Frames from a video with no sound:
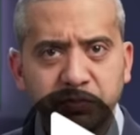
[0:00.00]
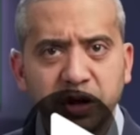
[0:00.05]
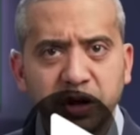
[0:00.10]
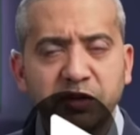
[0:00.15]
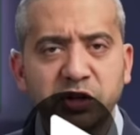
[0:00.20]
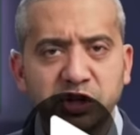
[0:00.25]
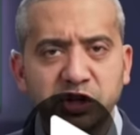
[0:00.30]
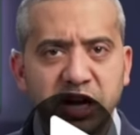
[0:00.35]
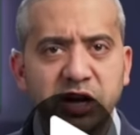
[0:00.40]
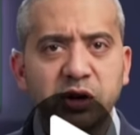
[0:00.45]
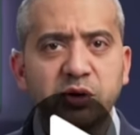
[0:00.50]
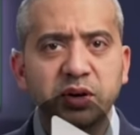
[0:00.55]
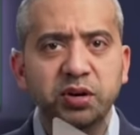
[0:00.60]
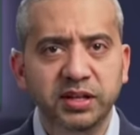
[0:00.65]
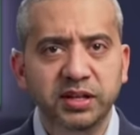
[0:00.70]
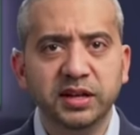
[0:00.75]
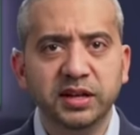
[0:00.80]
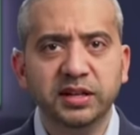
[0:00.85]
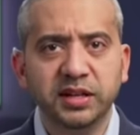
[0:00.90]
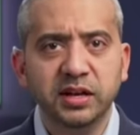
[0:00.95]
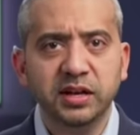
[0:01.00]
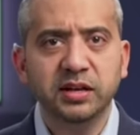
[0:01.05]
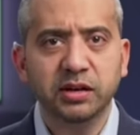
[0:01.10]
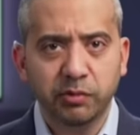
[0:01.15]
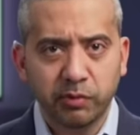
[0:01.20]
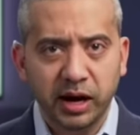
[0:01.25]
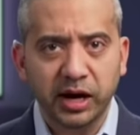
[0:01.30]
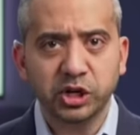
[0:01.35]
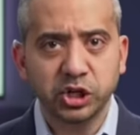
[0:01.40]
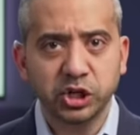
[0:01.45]
Of the January 6th
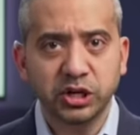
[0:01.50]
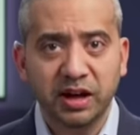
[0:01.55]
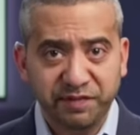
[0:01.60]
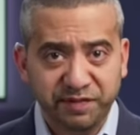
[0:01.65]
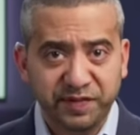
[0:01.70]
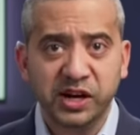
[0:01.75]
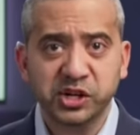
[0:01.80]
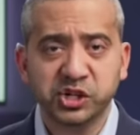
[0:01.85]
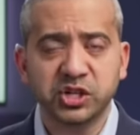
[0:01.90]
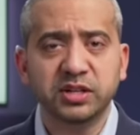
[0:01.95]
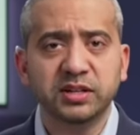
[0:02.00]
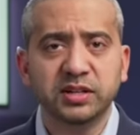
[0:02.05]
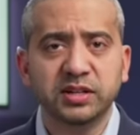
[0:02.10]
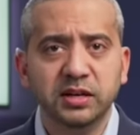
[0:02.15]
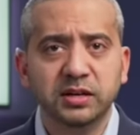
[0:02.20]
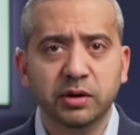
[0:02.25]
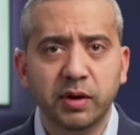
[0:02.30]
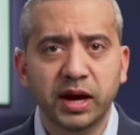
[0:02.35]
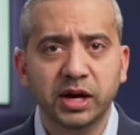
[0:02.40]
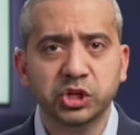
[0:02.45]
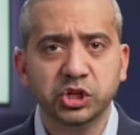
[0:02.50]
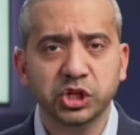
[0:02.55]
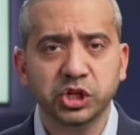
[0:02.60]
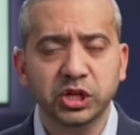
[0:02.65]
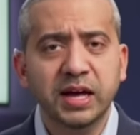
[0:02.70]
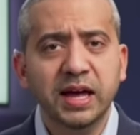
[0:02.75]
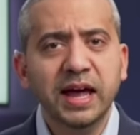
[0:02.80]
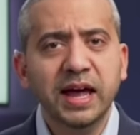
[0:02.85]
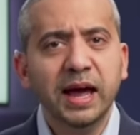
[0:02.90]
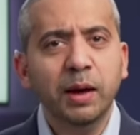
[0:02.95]
insurrection, a fascist insurrection.
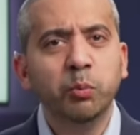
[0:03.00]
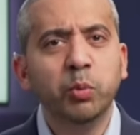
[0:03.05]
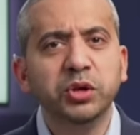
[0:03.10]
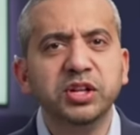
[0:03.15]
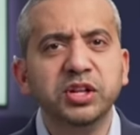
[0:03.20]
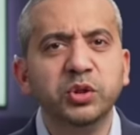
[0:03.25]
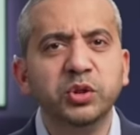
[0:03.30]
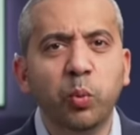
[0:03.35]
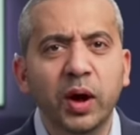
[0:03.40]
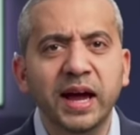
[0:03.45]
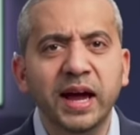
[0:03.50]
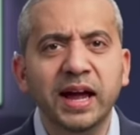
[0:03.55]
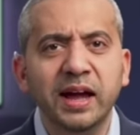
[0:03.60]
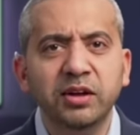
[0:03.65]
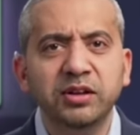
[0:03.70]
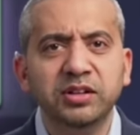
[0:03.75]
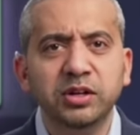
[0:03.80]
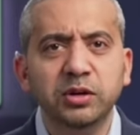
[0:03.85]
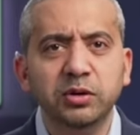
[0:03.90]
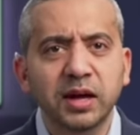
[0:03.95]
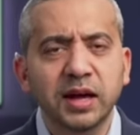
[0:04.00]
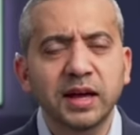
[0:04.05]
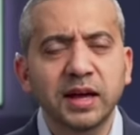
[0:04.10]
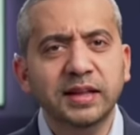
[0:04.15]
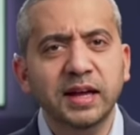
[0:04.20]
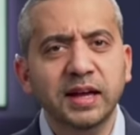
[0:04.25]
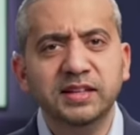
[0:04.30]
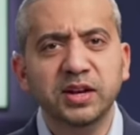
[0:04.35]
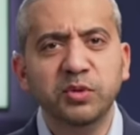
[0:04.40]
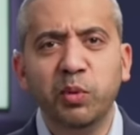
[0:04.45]
And what did the White House do?
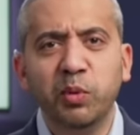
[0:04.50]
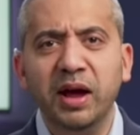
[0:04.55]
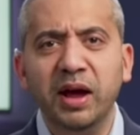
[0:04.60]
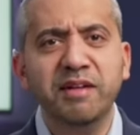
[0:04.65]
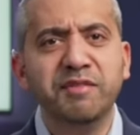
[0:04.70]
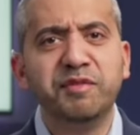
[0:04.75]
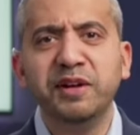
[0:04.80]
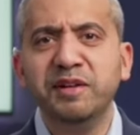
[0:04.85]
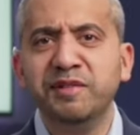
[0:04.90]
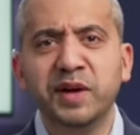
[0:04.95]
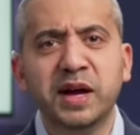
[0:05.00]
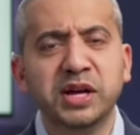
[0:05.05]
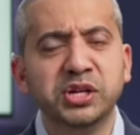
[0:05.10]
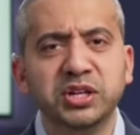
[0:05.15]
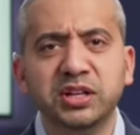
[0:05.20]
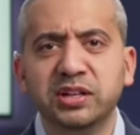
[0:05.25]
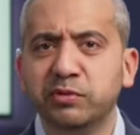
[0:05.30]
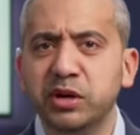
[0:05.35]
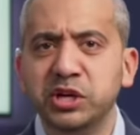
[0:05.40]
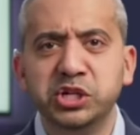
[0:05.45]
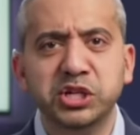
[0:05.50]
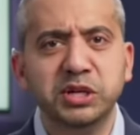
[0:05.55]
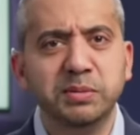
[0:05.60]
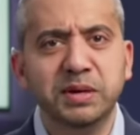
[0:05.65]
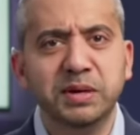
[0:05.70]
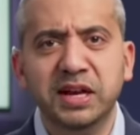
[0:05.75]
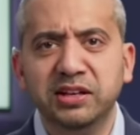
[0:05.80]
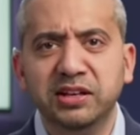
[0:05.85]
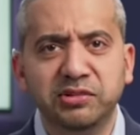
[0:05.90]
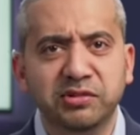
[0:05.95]
They did what every fascist regime
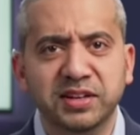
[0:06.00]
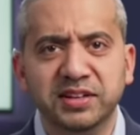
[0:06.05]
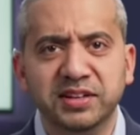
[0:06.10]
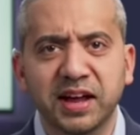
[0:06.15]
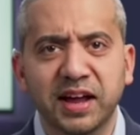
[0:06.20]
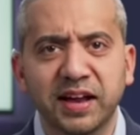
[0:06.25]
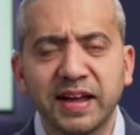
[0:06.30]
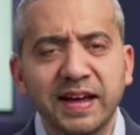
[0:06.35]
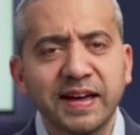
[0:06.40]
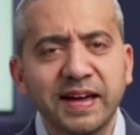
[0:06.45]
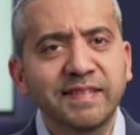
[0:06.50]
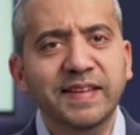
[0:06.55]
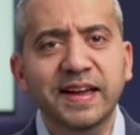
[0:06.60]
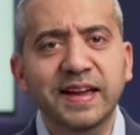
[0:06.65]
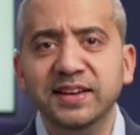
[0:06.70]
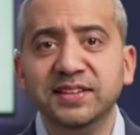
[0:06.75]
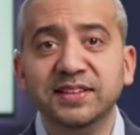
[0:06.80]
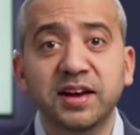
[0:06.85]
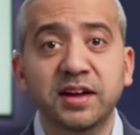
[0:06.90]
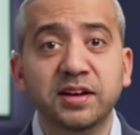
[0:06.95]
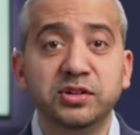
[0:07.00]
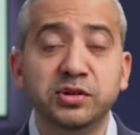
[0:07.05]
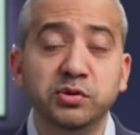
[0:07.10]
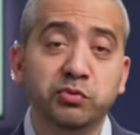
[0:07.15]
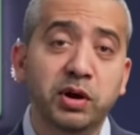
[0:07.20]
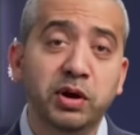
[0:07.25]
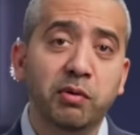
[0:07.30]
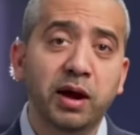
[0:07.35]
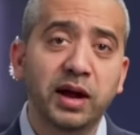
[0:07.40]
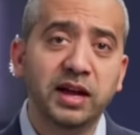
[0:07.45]
in history has done. They decided to
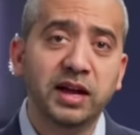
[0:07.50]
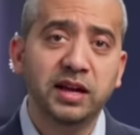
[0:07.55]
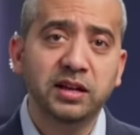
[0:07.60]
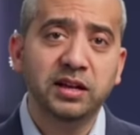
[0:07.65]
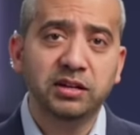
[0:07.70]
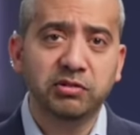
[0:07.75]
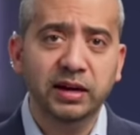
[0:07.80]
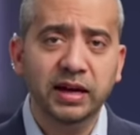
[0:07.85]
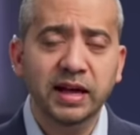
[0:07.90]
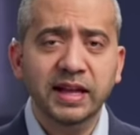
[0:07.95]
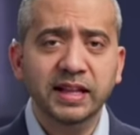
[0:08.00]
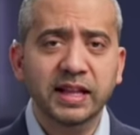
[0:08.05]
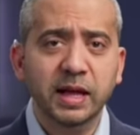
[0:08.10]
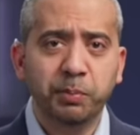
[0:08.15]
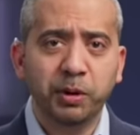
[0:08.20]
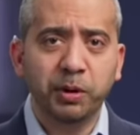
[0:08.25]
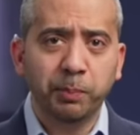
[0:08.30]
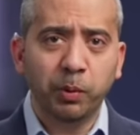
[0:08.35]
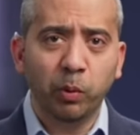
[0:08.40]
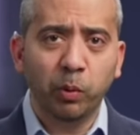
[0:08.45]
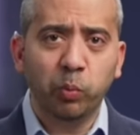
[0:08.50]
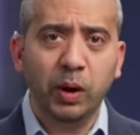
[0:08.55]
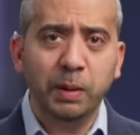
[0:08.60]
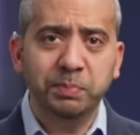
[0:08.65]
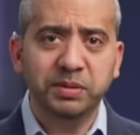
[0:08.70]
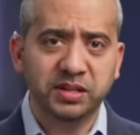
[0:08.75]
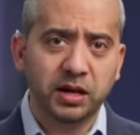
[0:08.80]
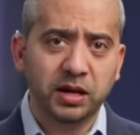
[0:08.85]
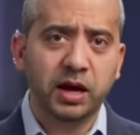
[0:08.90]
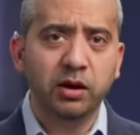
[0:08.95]
rewrite history. They put up
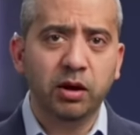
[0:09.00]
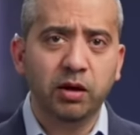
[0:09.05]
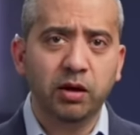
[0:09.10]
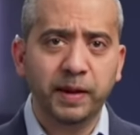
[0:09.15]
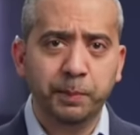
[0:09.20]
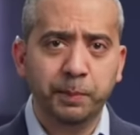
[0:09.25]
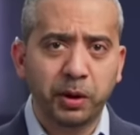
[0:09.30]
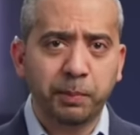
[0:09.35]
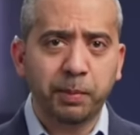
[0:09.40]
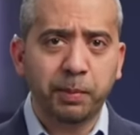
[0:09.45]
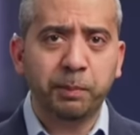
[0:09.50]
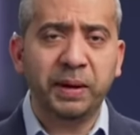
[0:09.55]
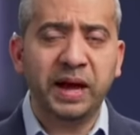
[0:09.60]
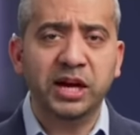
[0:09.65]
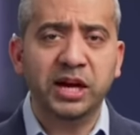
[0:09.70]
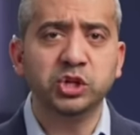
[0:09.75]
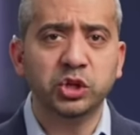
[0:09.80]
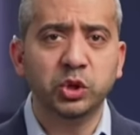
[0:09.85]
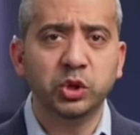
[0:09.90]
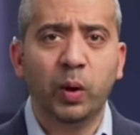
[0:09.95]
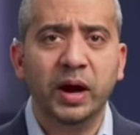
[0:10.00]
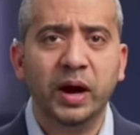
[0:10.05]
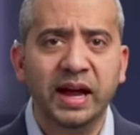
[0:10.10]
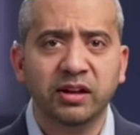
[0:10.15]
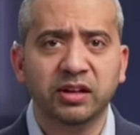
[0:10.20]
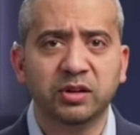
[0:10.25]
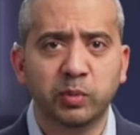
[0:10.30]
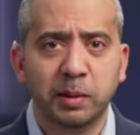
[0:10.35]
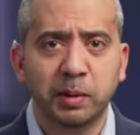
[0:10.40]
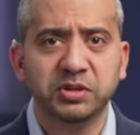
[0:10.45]
a page on the White
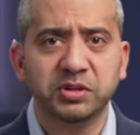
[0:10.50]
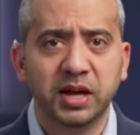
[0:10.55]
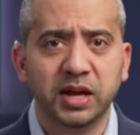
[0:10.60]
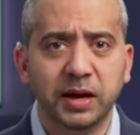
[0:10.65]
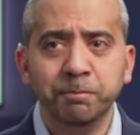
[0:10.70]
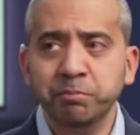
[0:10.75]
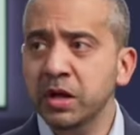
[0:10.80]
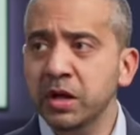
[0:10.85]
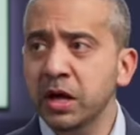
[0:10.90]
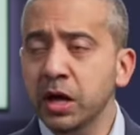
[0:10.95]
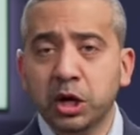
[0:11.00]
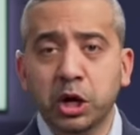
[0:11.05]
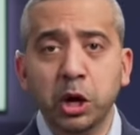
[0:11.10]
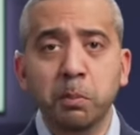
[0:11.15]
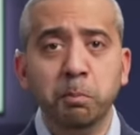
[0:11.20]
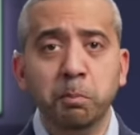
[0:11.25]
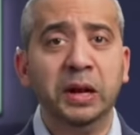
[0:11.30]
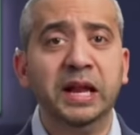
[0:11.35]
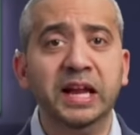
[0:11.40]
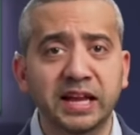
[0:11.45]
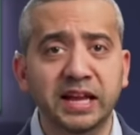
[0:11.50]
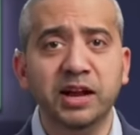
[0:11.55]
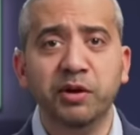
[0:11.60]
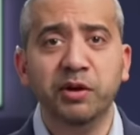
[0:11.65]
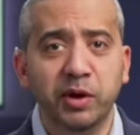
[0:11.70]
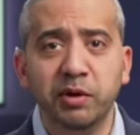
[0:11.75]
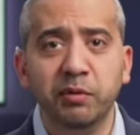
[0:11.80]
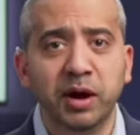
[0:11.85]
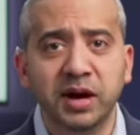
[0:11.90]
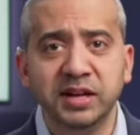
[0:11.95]
House website, completely
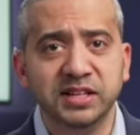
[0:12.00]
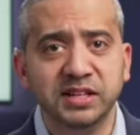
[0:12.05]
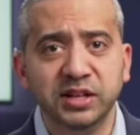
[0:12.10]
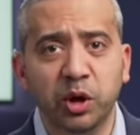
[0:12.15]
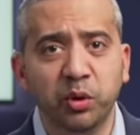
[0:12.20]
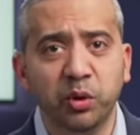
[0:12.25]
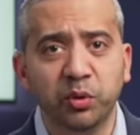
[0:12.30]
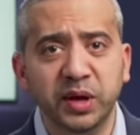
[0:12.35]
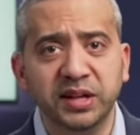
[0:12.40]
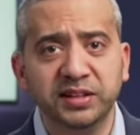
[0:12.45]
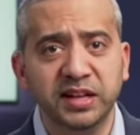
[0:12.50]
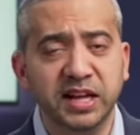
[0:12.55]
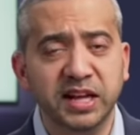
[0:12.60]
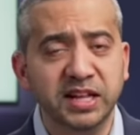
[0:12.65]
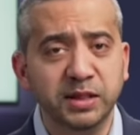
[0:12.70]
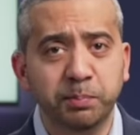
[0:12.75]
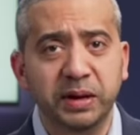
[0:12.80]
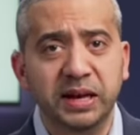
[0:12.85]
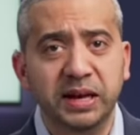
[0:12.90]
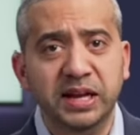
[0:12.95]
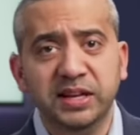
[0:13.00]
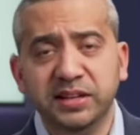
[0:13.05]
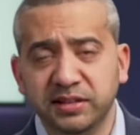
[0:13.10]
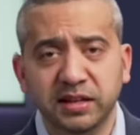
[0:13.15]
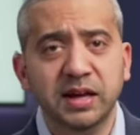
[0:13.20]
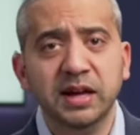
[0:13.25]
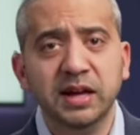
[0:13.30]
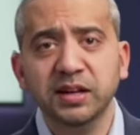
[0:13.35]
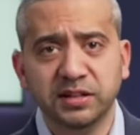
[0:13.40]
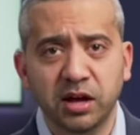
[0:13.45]
rewriting the whole thing, saying the police
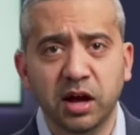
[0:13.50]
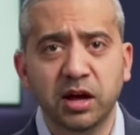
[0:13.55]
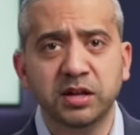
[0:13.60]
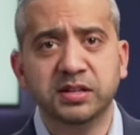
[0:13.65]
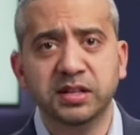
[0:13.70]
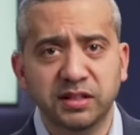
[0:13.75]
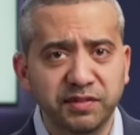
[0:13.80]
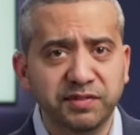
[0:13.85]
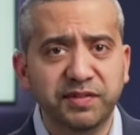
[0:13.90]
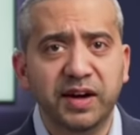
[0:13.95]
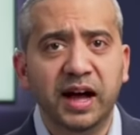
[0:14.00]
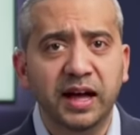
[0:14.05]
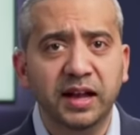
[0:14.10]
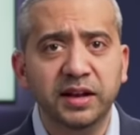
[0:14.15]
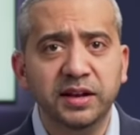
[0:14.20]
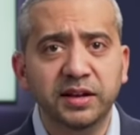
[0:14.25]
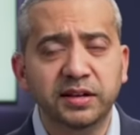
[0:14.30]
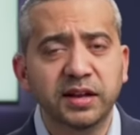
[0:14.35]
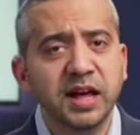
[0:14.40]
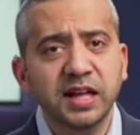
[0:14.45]
started the violence.